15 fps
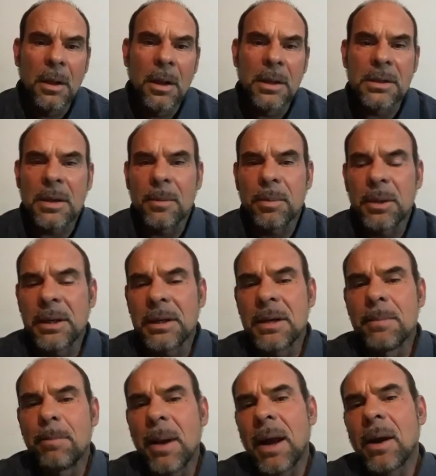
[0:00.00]
It's completely
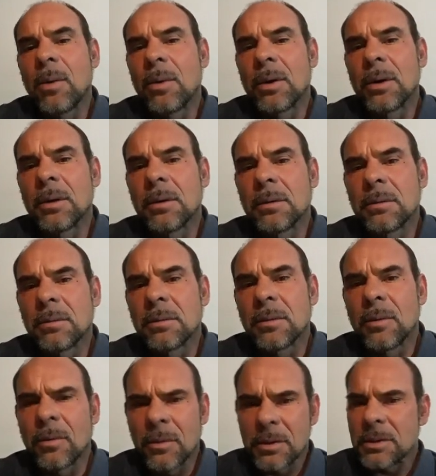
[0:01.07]
backward.
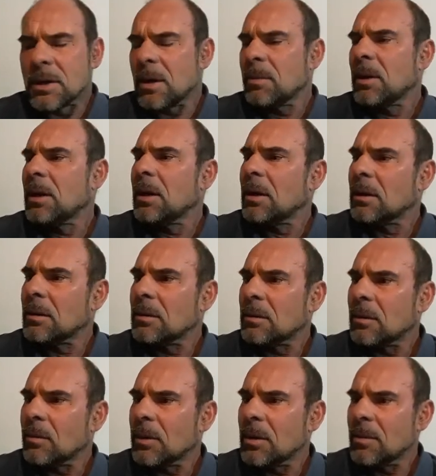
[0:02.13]
What does that mean?
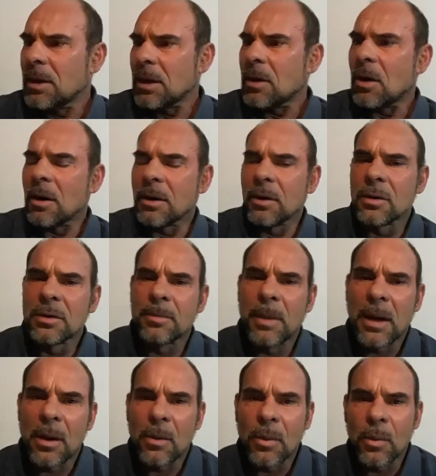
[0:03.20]
What do you mean cardio is
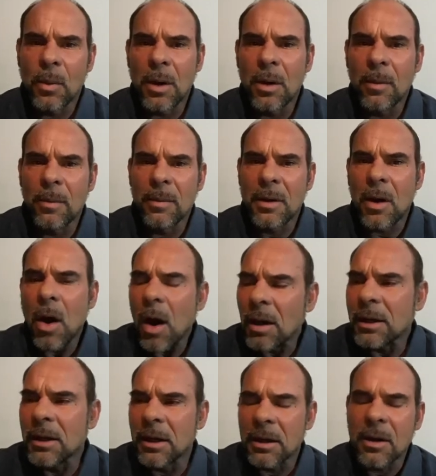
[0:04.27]
backward? Well,
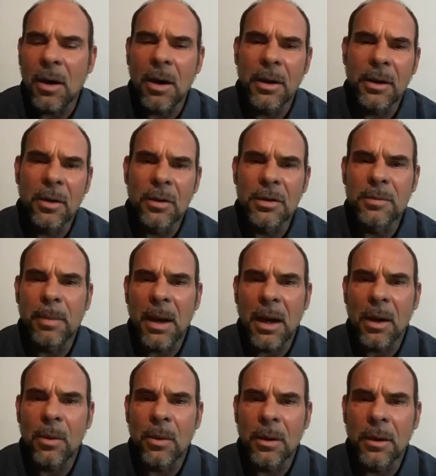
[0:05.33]
calling it cardio is
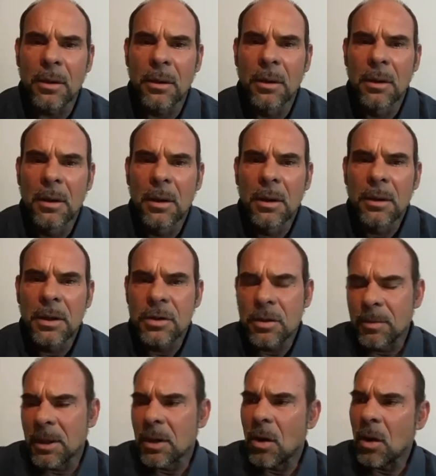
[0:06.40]
backward. It
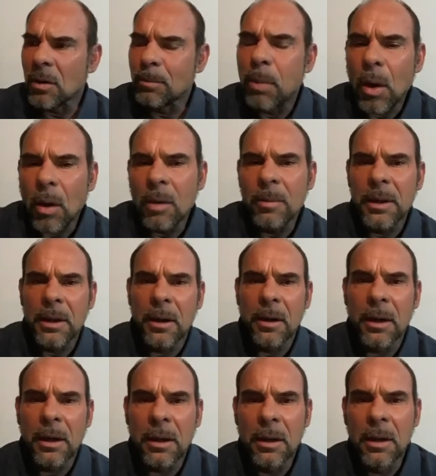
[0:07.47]
should be called
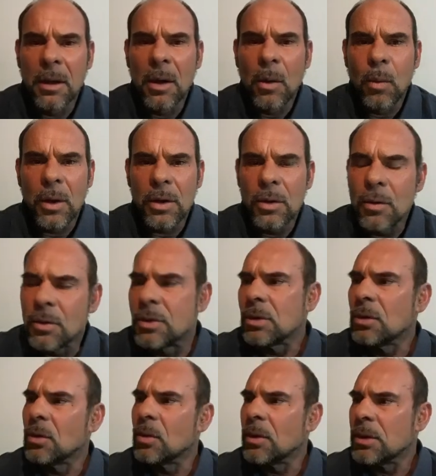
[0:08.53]
pulmonary. What you
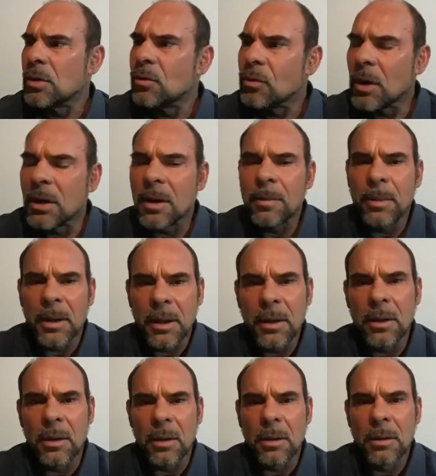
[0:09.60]
do when you run up a
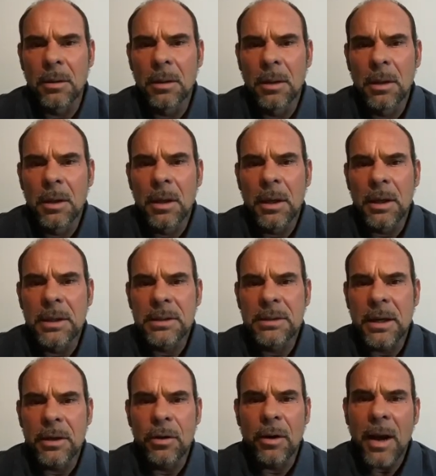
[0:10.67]
hill is
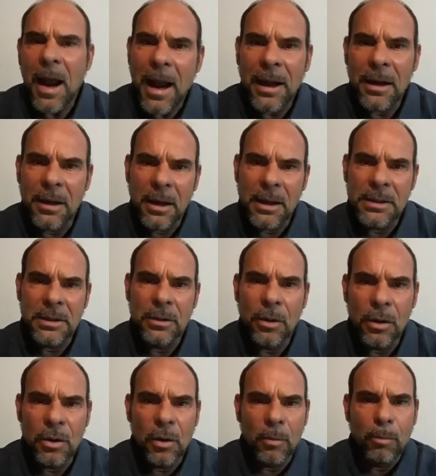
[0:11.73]
that you're
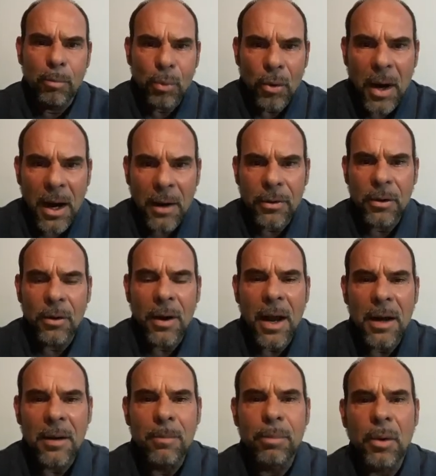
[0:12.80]
agonizing your breath. You're
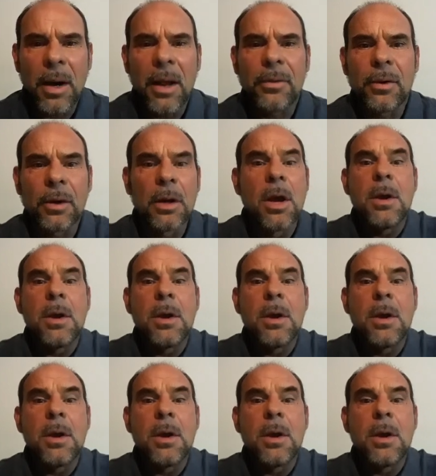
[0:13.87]
out of breath. You